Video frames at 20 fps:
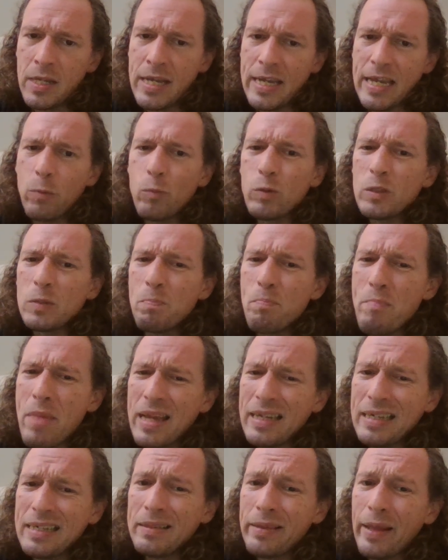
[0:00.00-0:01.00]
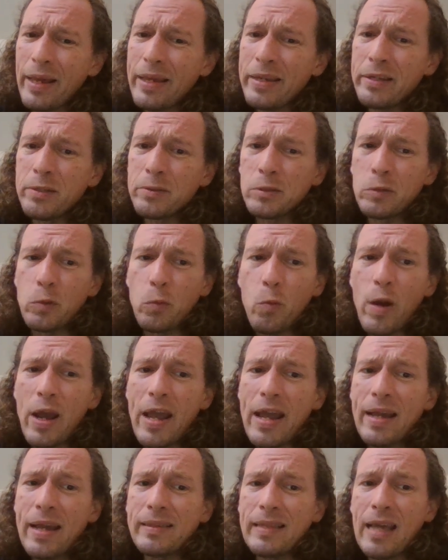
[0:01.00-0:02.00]
It was many light years
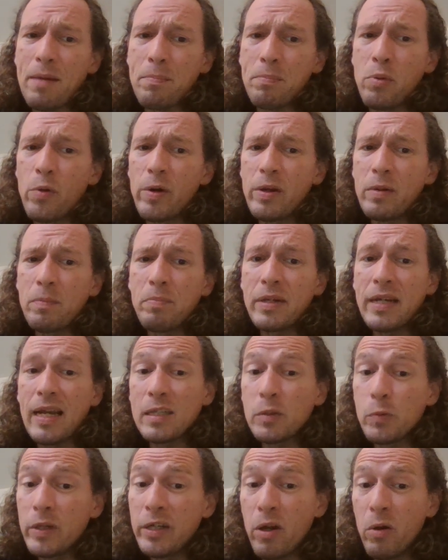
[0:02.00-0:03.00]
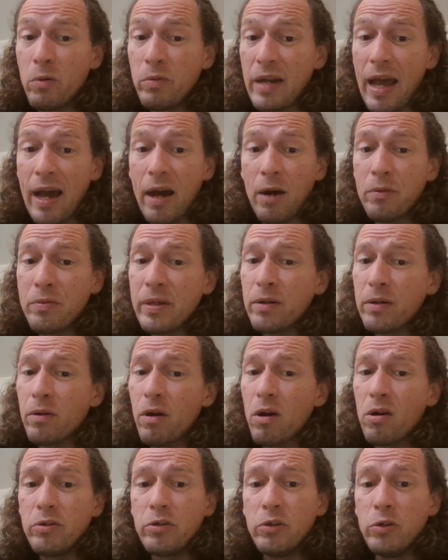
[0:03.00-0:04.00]
away at that point, but as we know now, there
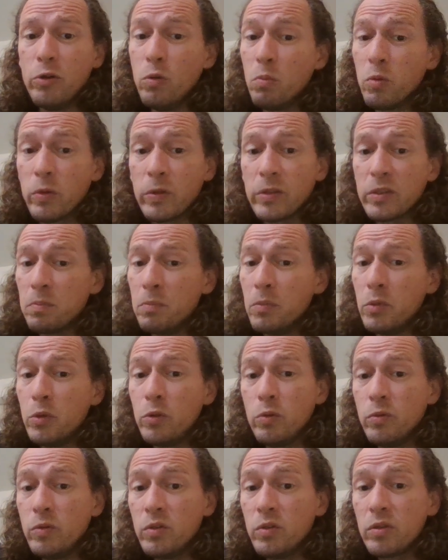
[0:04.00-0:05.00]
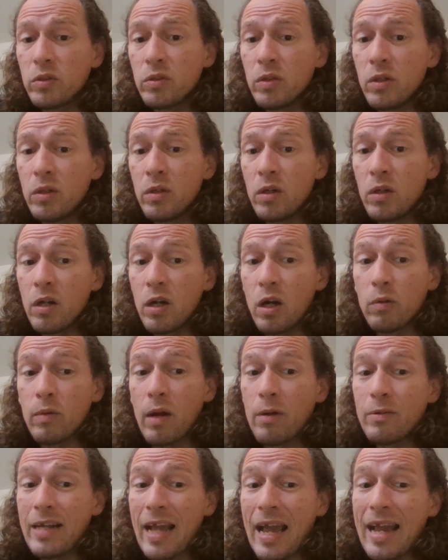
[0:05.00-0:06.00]
are numerous moons
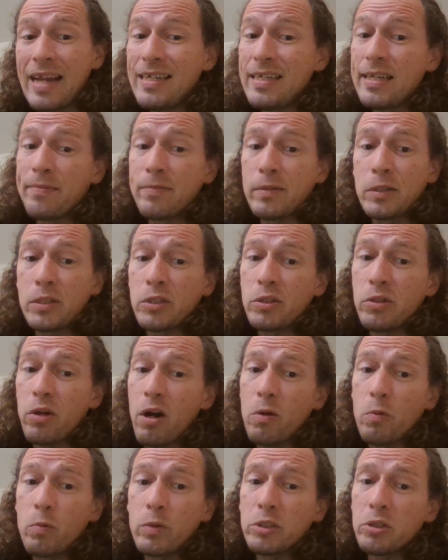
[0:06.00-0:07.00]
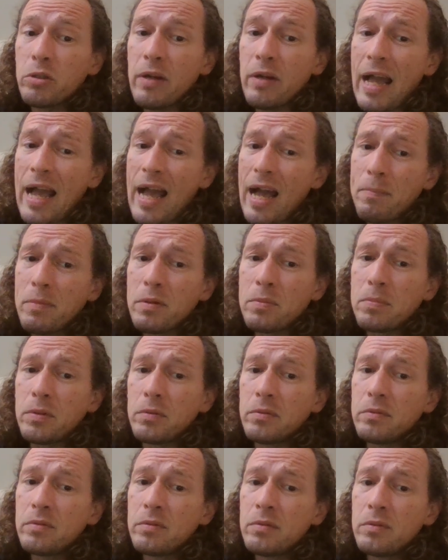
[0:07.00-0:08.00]
around any given star which are
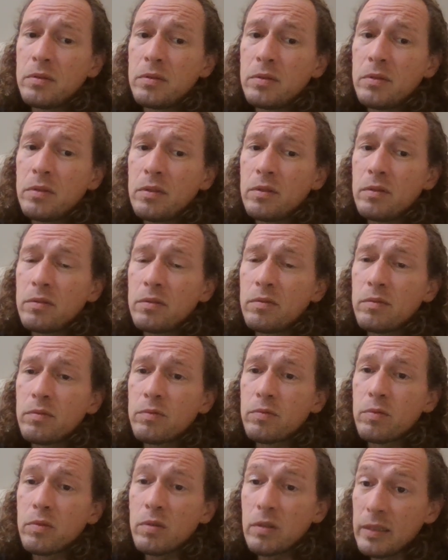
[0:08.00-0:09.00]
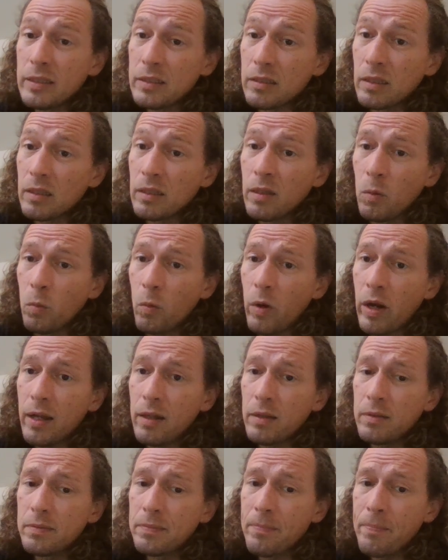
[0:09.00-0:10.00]
habitable for at least a little
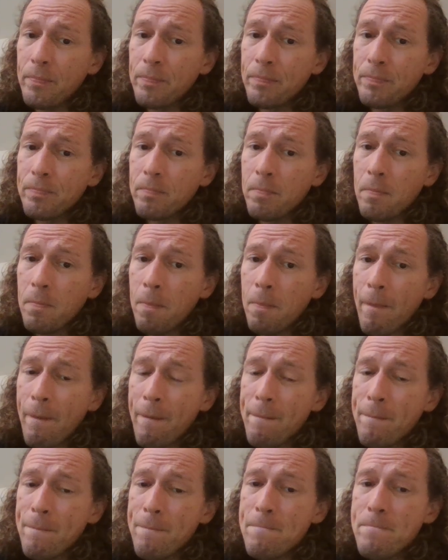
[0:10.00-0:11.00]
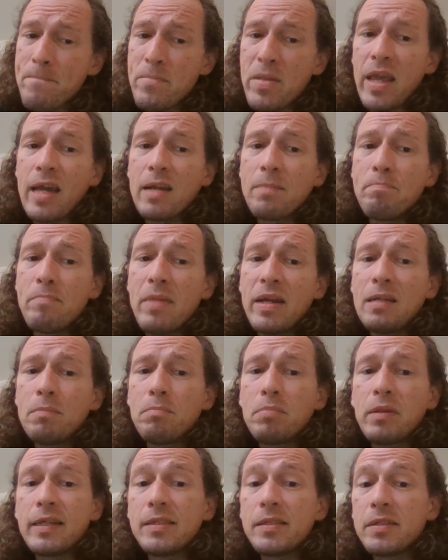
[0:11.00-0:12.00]
while. They had many
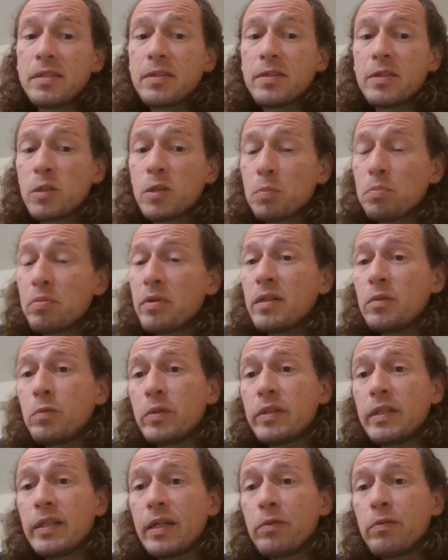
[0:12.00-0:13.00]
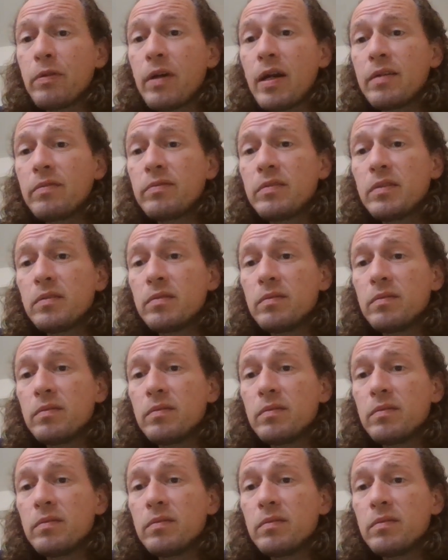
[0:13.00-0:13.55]
places to spread when they arrived.